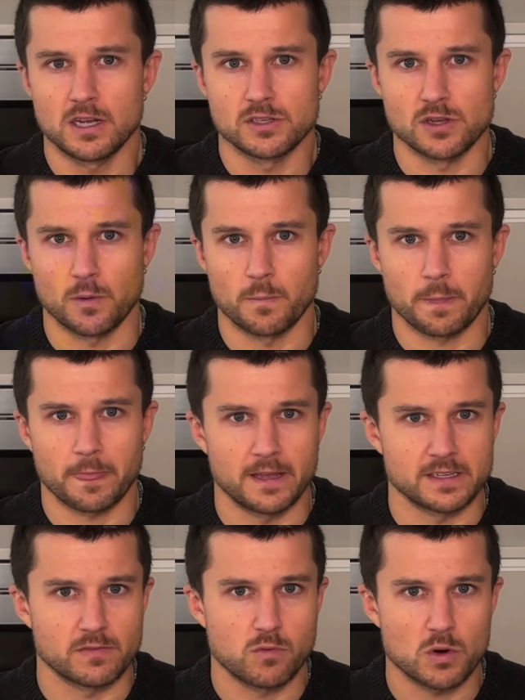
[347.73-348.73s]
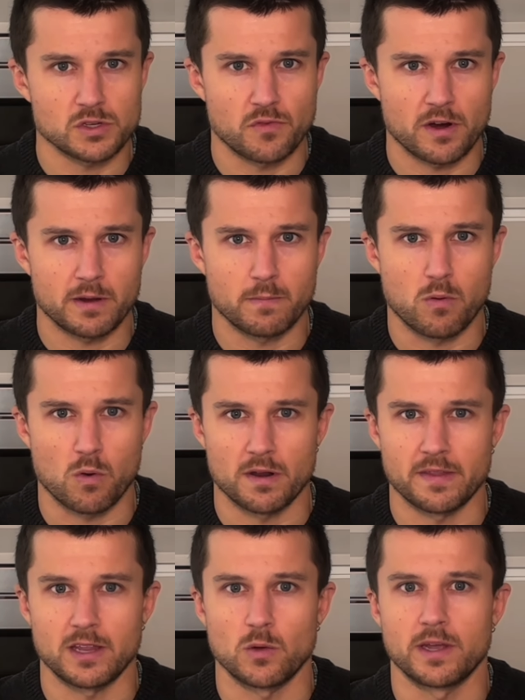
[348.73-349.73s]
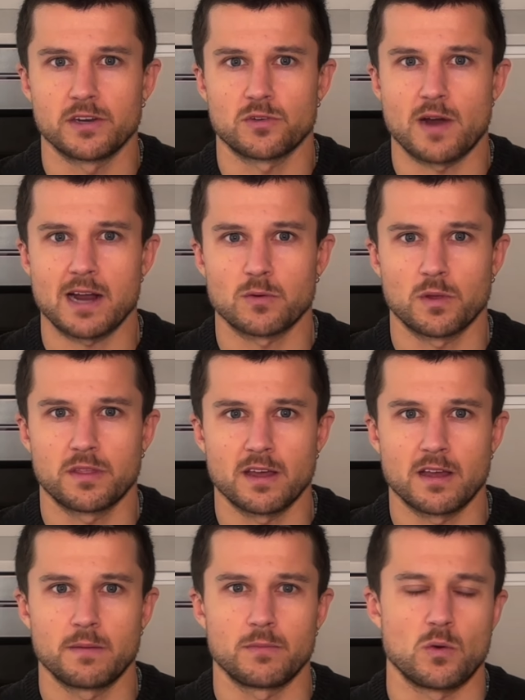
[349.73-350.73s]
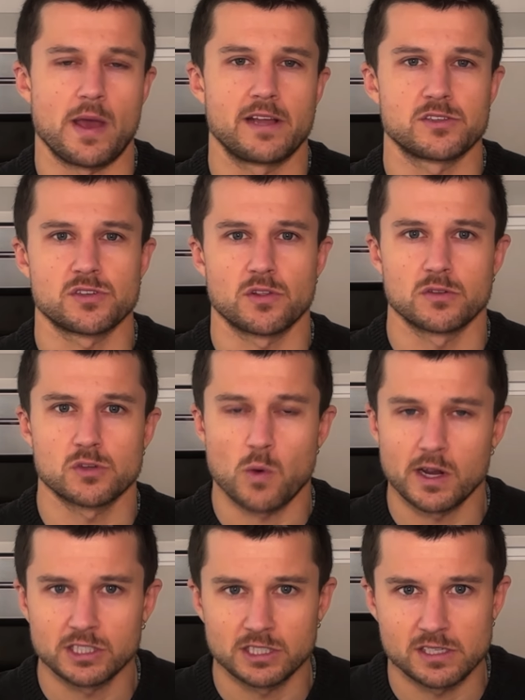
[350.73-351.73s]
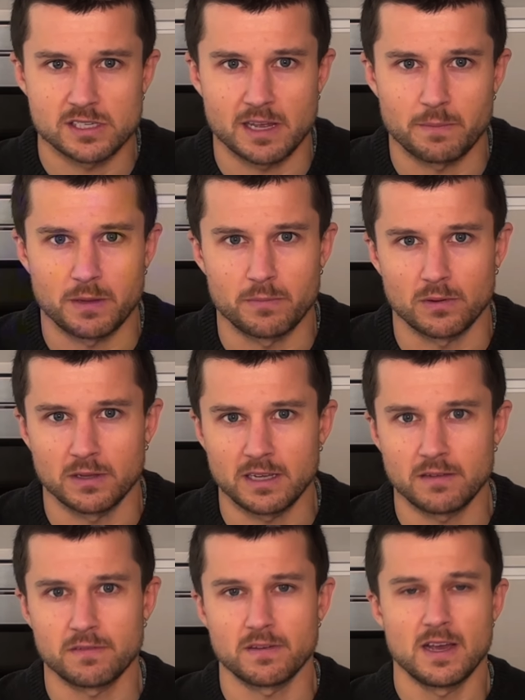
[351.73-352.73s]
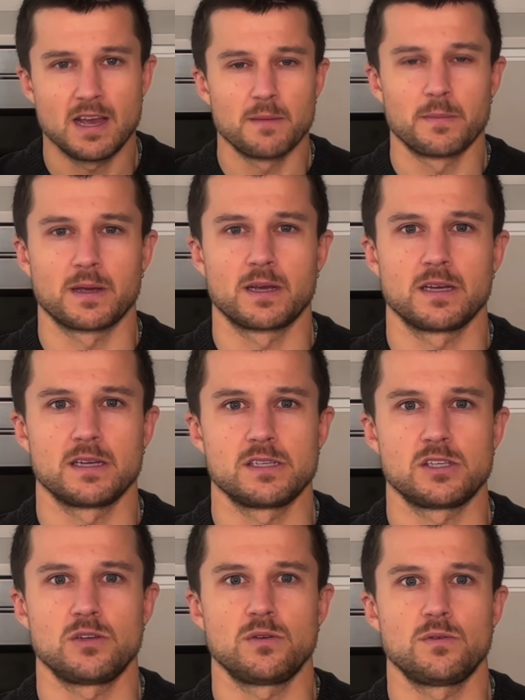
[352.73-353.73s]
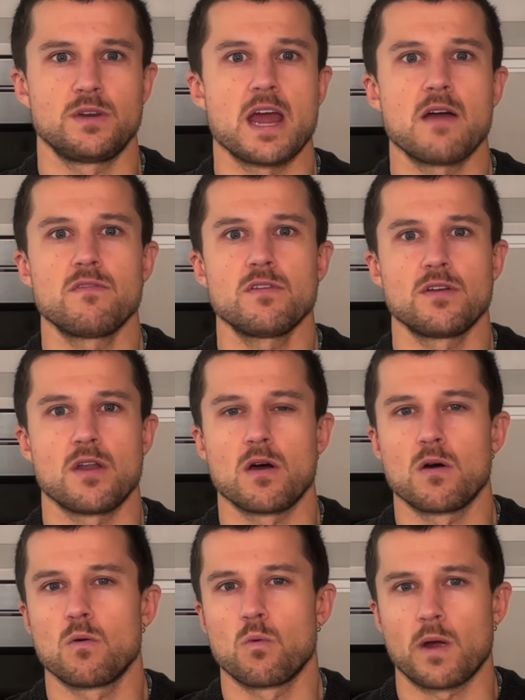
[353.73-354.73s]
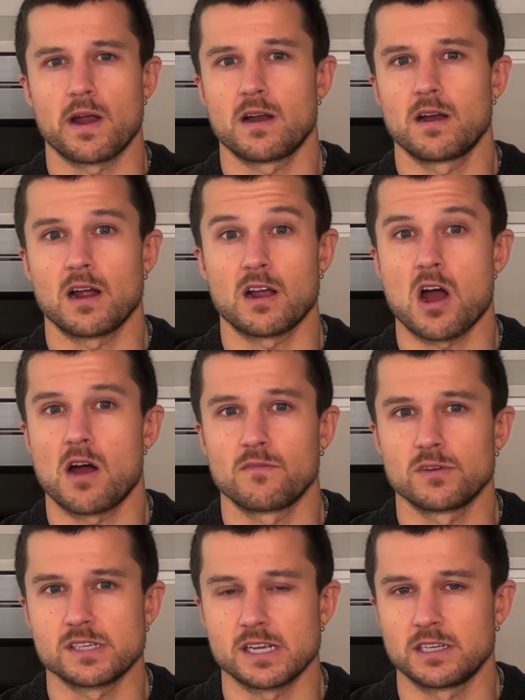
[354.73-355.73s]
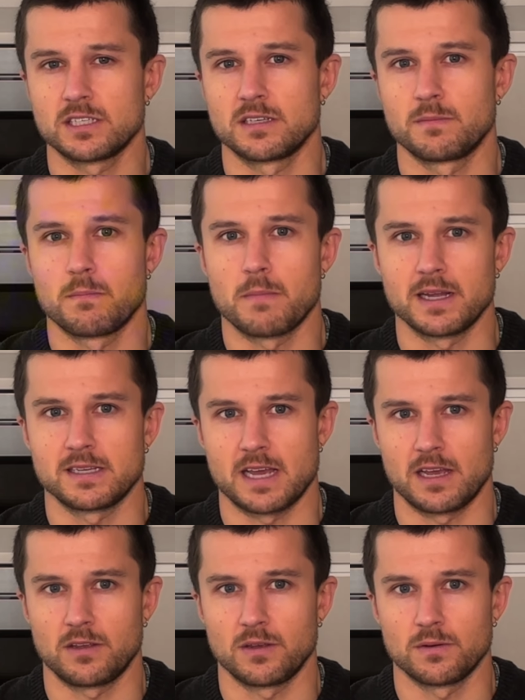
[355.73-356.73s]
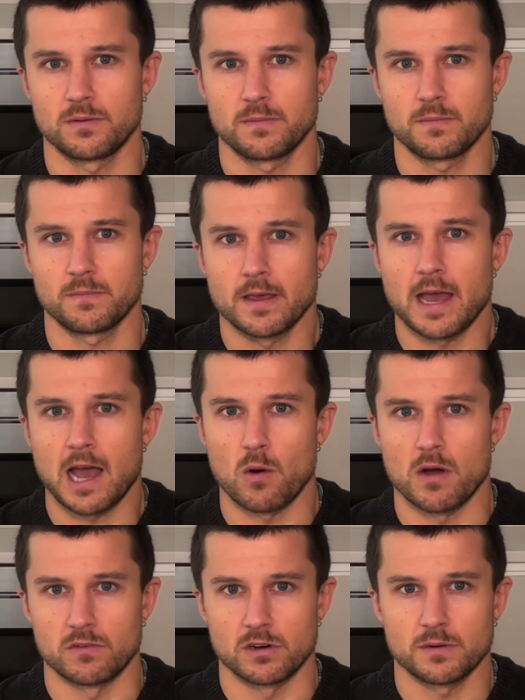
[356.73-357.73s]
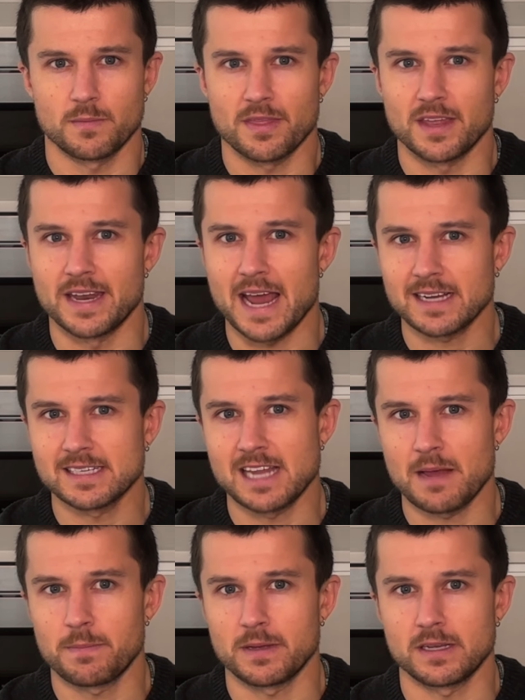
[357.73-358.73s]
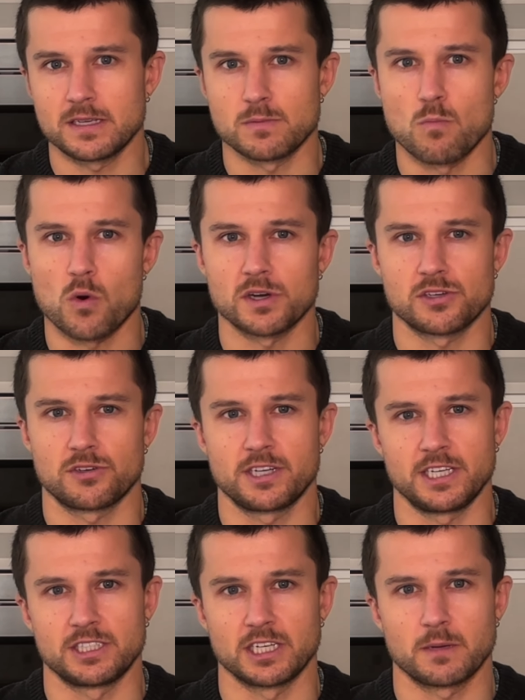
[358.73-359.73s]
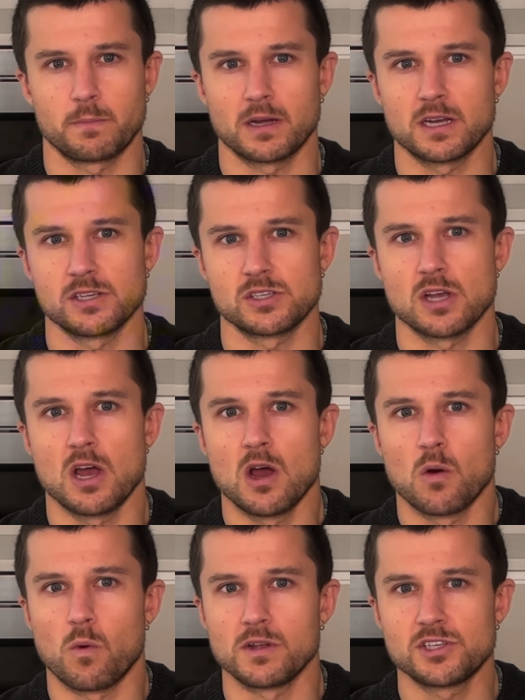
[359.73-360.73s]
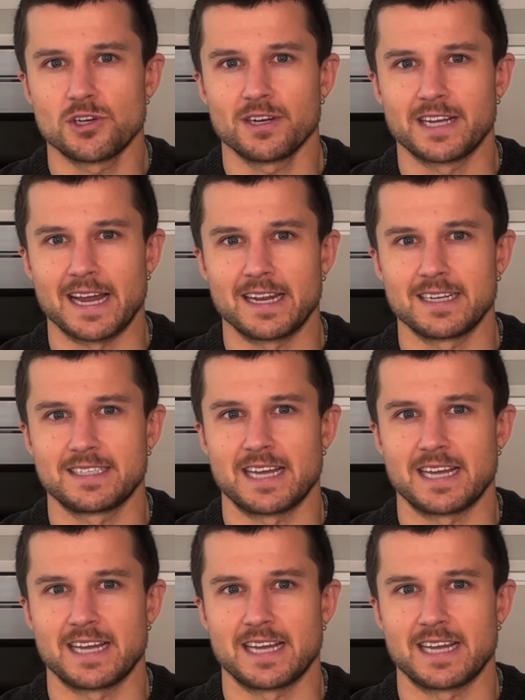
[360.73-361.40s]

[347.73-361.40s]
So it's of course very important that you interact with them, you answer those questions that people leave, because you never know where a conversation might take you. However, the next step is more strategic, because once you're getting